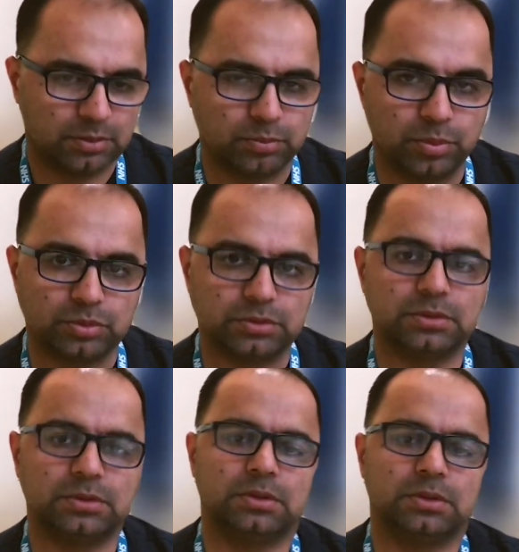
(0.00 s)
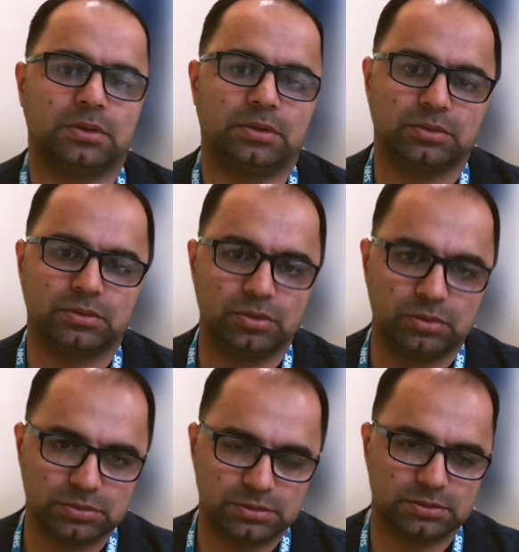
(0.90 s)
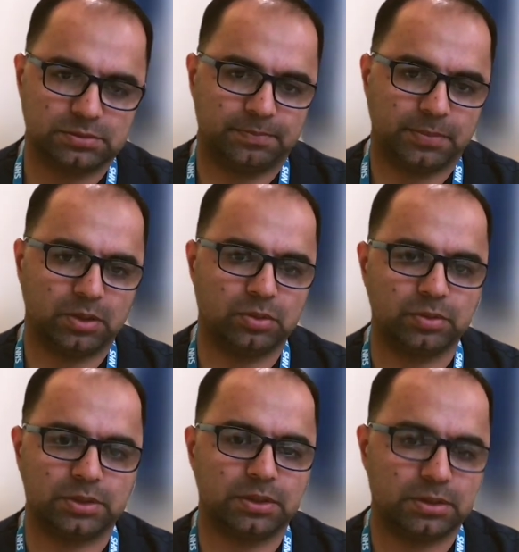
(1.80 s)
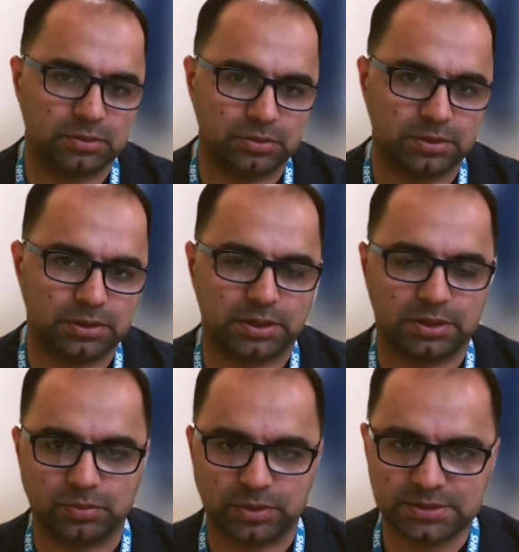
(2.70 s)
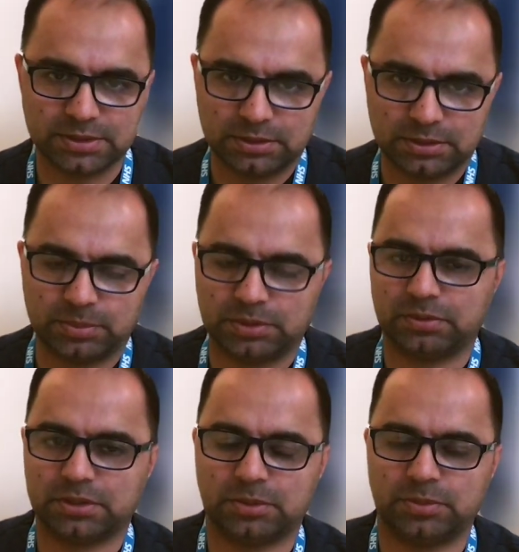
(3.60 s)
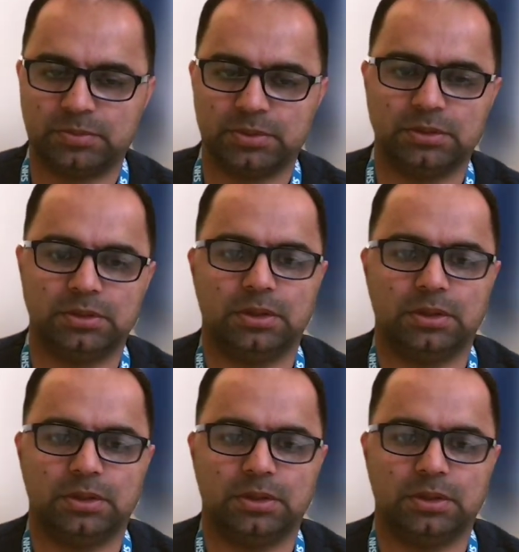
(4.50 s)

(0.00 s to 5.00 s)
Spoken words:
Both those who are advising the pediatric people